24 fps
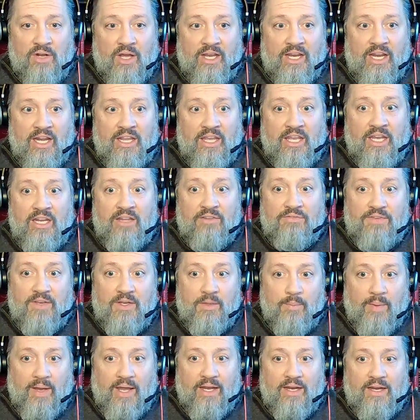not getting any
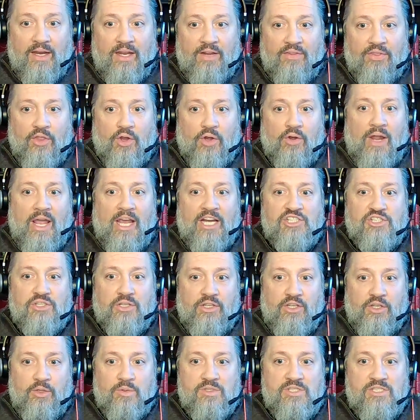feedback, and they're actually
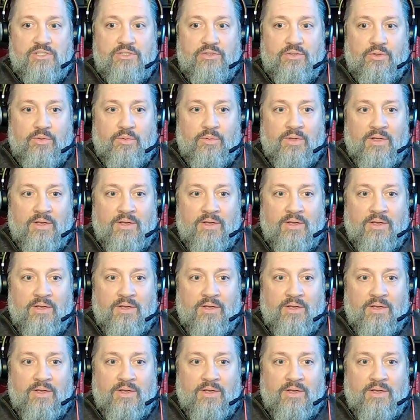used to